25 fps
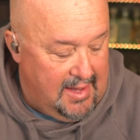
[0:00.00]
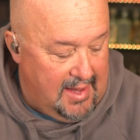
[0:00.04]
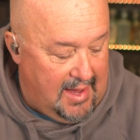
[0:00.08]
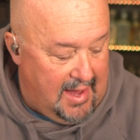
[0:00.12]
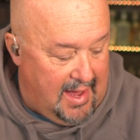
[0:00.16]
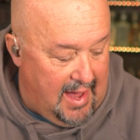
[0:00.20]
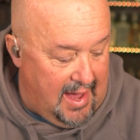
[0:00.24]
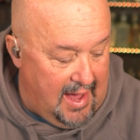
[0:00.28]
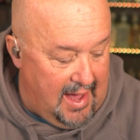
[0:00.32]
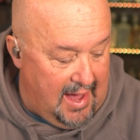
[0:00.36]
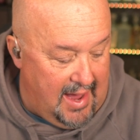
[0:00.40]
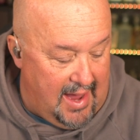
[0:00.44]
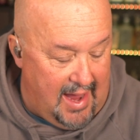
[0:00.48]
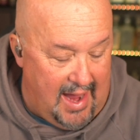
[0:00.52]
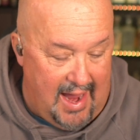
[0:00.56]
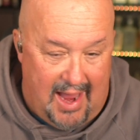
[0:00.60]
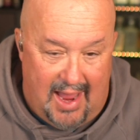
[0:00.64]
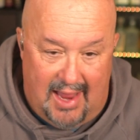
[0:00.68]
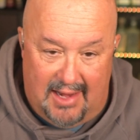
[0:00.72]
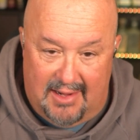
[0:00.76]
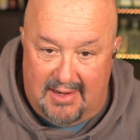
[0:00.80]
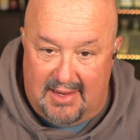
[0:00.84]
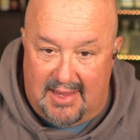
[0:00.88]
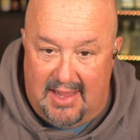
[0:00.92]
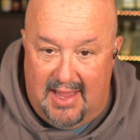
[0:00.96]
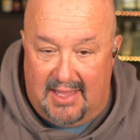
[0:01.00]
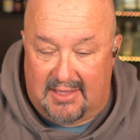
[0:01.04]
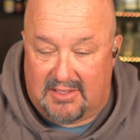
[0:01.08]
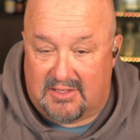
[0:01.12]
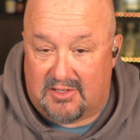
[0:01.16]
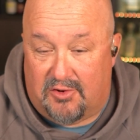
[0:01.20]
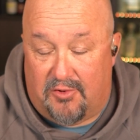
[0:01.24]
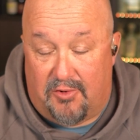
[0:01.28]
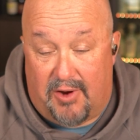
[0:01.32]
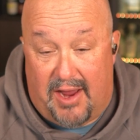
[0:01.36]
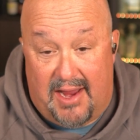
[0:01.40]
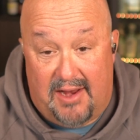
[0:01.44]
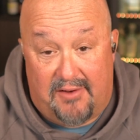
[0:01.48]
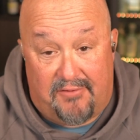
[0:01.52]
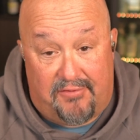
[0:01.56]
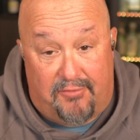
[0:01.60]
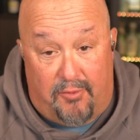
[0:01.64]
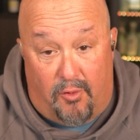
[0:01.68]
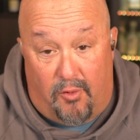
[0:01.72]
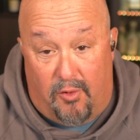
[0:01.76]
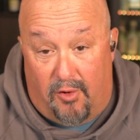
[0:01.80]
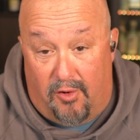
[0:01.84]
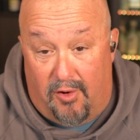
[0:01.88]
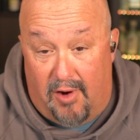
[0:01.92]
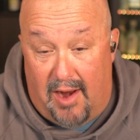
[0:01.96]
And it's great
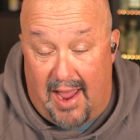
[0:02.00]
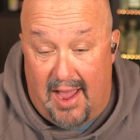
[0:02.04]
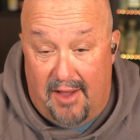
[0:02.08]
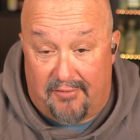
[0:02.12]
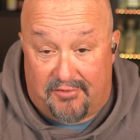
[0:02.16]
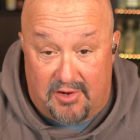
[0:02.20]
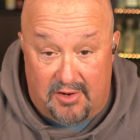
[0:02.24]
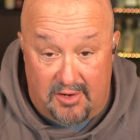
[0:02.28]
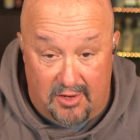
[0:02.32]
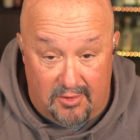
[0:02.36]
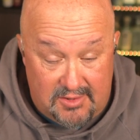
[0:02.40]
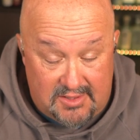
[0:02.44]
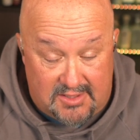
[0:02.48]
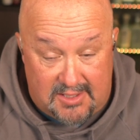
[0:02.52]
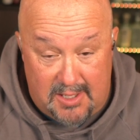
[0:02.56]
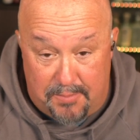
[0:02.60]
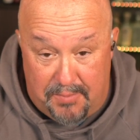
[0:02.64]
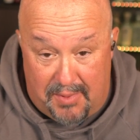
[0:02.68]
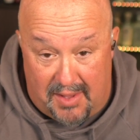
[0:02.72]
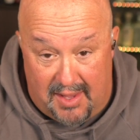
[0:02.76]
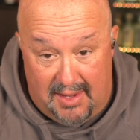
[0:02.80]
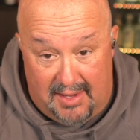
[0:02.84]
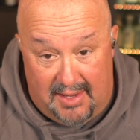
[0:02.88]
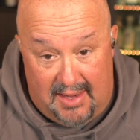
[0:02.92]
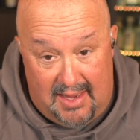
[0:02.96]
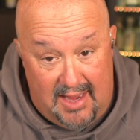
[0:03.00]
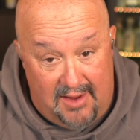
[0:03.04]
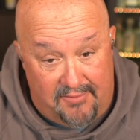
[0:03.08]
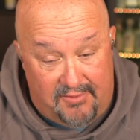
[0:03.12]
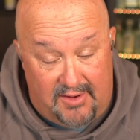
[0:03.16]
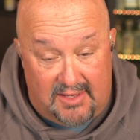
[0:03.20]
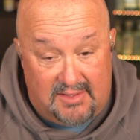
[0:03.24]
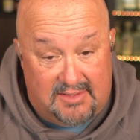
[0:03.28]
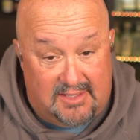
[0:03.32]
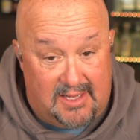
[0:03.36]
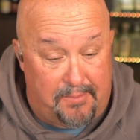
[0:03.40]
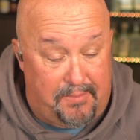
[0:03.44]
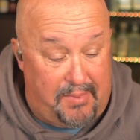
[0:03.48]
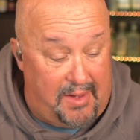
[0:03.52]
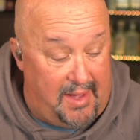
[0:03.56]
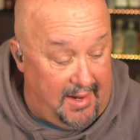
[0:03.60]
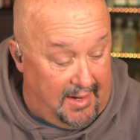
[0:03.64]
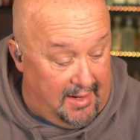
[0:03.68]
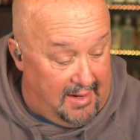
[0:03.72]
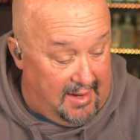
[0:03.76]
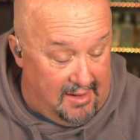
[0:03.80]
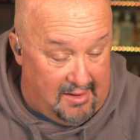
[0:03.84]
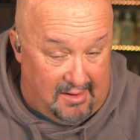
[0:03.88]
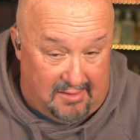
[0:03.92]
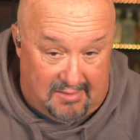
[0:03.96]
for afternoon sipping, evening sipping.
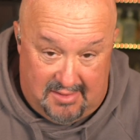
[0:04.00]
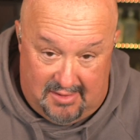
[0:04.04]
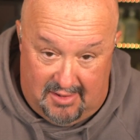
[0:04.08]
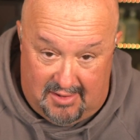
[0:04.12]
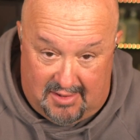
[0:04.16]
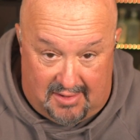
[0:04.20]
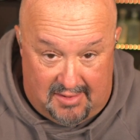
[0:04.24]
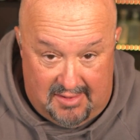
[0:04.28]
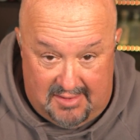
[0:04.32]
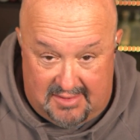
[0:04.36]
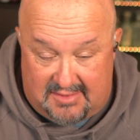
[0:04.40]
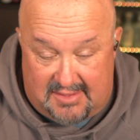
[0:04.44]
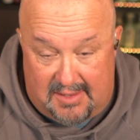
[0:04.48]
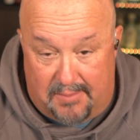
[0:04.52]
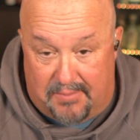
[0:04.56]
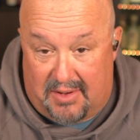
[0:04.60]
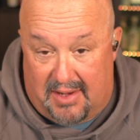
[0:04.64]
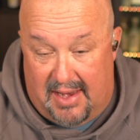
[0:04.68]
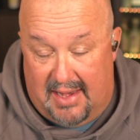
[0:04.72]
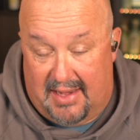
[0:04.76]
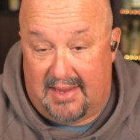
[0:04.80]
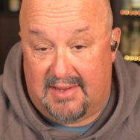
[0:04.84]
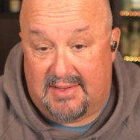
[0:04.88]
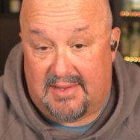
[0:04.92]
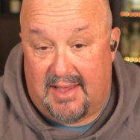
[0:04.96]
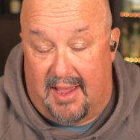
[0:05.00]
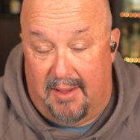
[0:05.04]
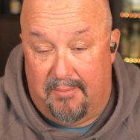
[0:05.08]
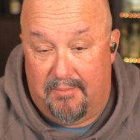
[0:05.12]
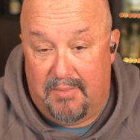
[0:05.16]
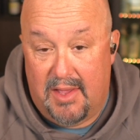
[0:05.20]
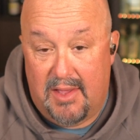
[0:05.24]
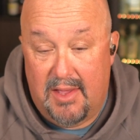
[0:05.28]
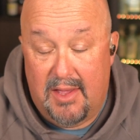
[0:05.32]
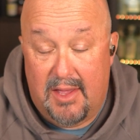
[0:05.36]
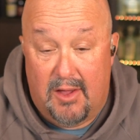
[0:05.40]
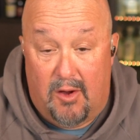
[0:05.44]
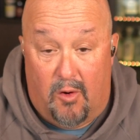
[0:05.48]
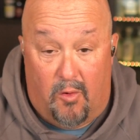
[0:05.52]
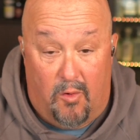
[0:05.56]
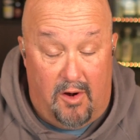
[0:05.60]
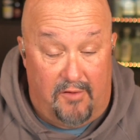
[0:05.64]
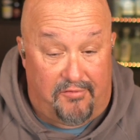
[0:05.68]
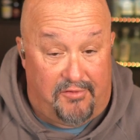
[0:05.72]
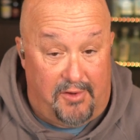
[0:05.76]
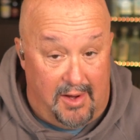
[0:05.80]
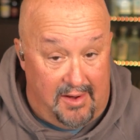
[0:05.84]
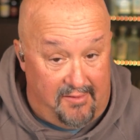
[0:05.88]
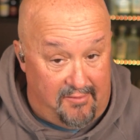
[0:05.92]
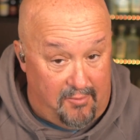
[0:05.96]
You can sip it anytime. Or
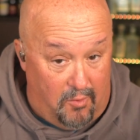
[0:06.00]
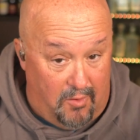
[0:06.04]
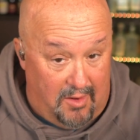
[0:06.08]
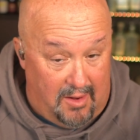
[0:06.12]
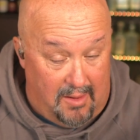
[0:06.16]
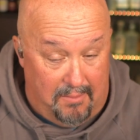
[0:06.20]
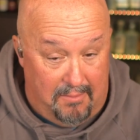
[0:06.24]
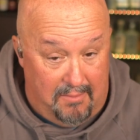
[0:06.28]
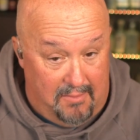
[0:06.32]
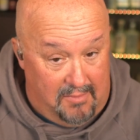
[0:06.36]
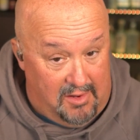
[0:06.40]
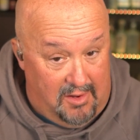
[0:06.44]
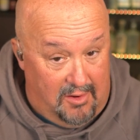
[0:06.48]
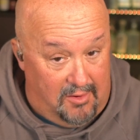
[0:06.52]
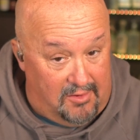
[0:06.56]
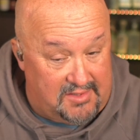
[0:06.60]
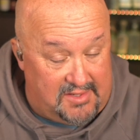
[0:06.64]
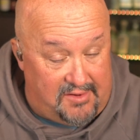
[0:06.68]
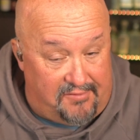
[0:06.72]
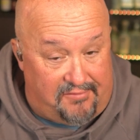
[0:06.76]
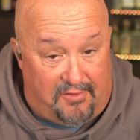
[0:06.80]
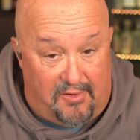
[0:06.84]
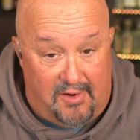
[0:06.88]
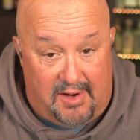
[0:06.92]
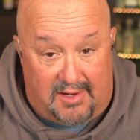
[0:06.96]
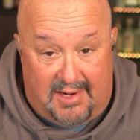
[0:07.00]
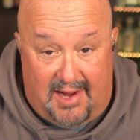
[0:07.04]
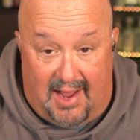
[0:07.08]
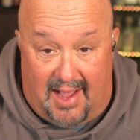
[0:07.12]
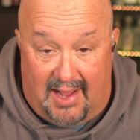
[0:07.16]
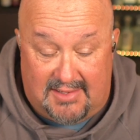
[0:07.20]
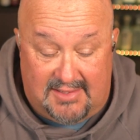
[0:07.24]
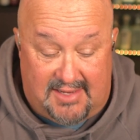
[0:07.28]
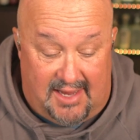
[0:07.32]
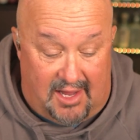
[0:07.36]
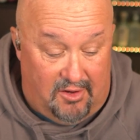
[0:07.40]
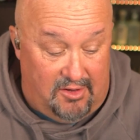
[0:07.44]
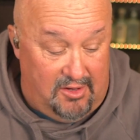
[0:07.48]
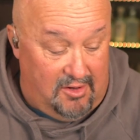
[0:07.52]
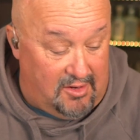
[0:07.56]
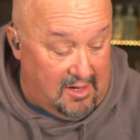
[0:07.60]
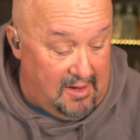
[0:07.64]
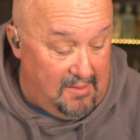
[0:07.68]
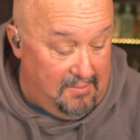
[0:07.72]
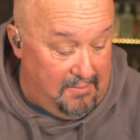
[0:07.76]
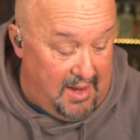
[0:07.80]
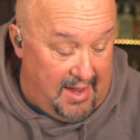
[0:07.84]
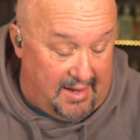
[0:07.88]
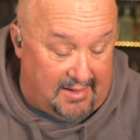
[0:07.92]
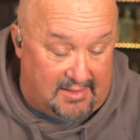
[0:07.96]
if you even want to use it for a cocktail, you
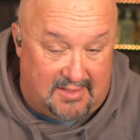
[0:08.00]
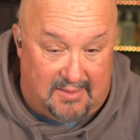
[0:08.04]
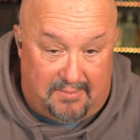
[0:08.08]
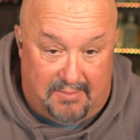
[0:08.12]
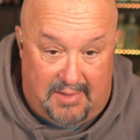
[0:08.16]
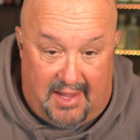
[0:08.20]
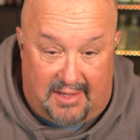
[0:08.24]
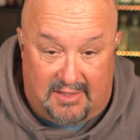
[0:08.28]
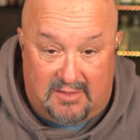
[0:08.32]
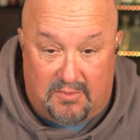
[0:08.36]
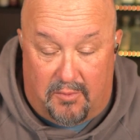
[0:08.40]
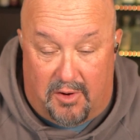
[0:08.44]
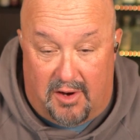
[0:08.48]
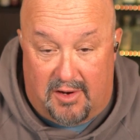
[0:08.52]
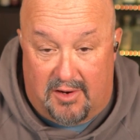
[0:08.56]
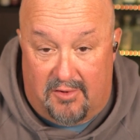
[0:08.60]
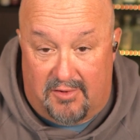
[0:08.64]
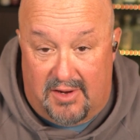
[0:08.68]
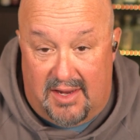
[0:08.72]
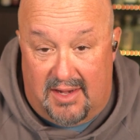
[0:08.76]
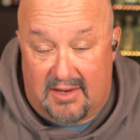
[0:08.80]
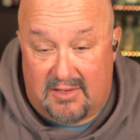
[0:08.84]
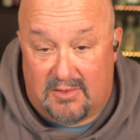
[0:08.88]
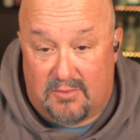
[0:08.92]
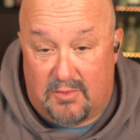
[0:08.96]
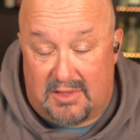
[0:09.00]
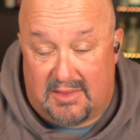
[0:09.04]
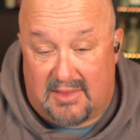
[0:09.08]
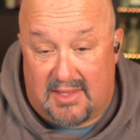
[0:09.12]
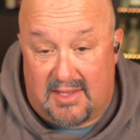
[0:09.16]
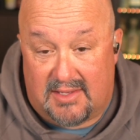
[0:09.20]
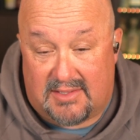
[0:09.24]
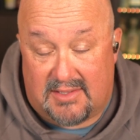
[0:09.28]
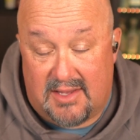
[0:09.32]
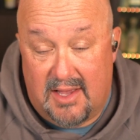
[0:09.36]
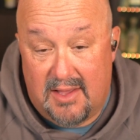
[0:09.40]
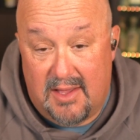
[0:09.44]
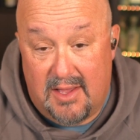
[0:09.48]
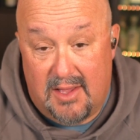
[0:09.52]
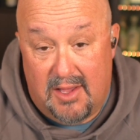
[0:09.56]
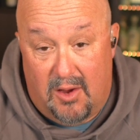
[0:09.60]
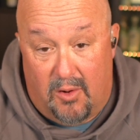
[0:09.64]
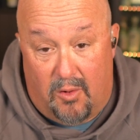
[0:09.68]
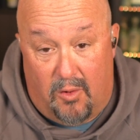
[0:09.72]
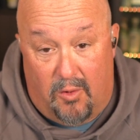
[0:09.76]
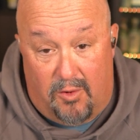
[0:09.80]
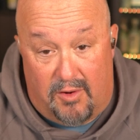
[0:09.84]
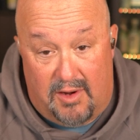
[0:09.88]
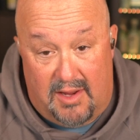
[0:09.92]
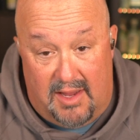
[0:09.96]
can make some nice margaritas with this,
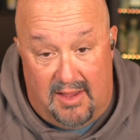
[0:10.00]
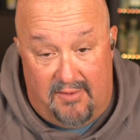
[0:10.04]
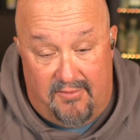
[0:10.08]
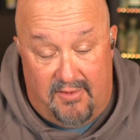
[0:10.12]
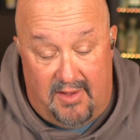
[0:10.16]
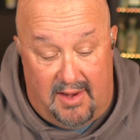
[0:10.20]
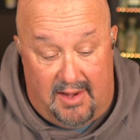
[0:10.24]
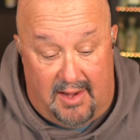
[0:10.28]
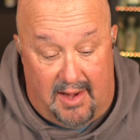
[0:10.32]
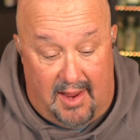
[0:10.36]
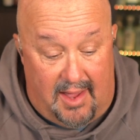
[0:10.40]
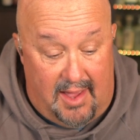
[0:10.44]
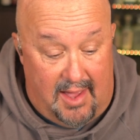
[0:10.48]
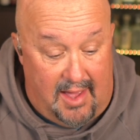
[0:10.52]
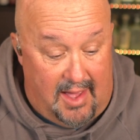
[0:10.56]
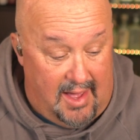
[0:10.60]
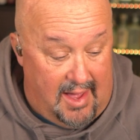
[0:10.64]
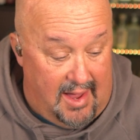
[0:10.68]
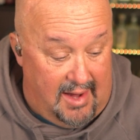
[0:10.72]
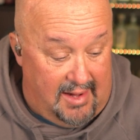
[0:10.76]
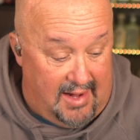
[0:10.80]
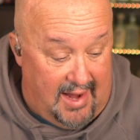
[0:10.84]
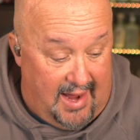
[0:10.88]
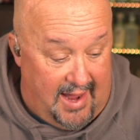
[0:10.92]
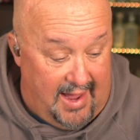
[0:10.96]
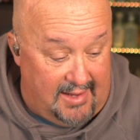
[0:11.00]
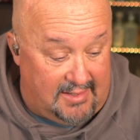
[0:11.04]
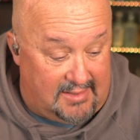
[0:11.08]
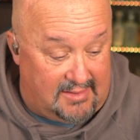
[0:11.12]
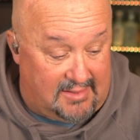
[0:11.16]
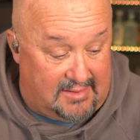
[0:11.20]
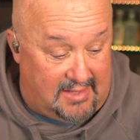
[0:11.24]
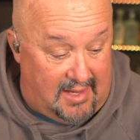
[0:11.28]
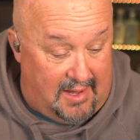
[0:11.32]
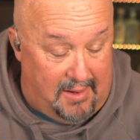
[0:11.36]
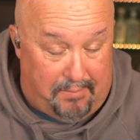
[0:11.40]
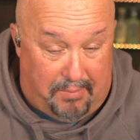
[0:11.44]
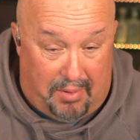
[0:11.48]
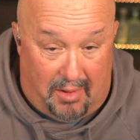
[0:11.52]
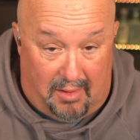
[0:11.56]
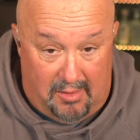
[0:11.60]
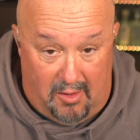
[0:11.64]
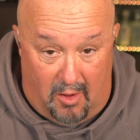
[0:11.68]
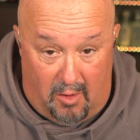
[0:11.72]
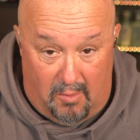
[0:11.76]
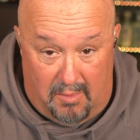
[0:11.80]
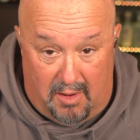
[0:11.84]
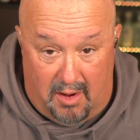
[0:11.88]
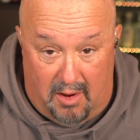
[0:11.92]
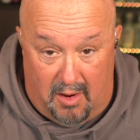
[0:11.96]
or even a nice
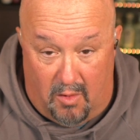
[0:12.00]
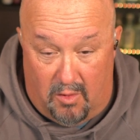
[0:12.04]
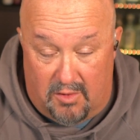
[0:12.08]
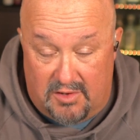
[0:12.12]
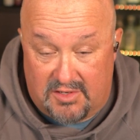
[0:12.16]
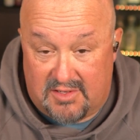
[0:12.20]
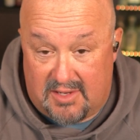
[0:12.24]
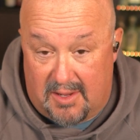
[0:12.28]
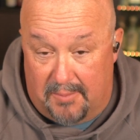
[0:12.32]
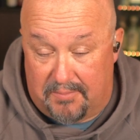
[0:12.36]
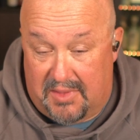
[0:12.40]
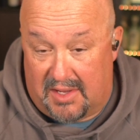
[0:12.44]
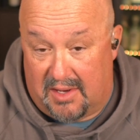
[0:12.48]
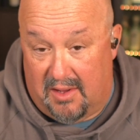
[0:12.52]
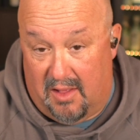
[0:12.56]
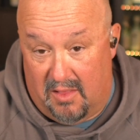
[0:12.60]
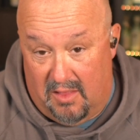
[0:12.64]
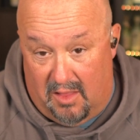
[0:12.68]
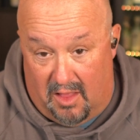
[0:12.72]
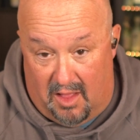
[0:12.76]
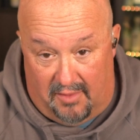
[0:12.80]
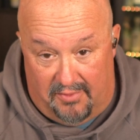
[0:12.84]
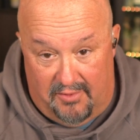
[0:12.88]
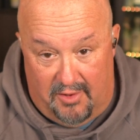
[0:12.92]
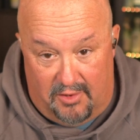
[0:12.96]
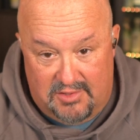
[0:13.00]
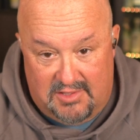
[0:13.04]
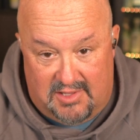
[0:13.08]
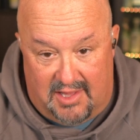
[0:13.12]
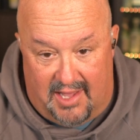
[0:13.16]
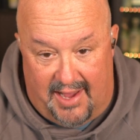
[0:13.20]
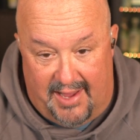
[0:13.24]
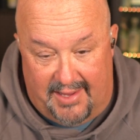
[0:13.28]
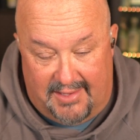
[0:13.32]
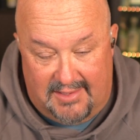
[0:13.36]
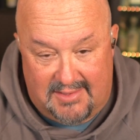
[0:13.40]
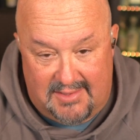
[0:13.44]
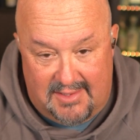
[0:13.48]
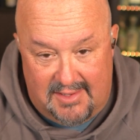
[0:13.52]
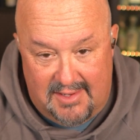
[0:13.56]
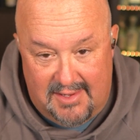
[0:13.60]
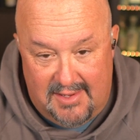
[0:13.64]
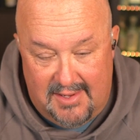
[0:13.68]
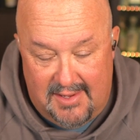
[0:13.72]
Paloma or something along those lines.